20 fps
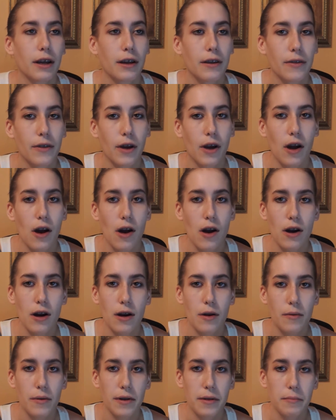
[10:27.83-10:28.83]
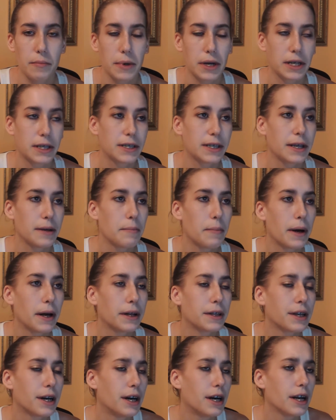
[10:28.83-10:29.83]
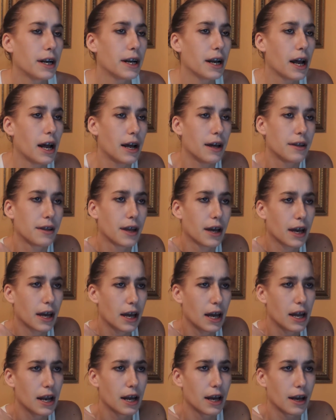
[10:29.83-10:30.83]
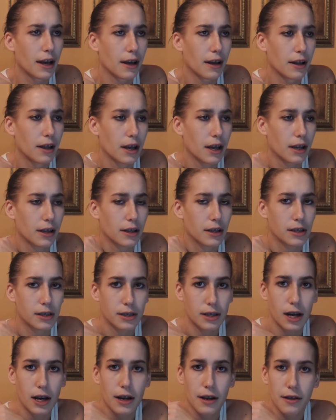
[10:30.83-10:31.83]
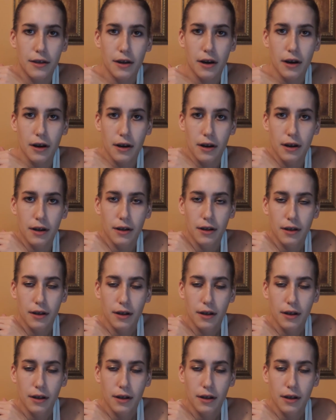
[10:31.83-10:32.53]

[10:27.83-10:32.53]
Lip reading: in the car with my seatbelt on and like hitting like the side of the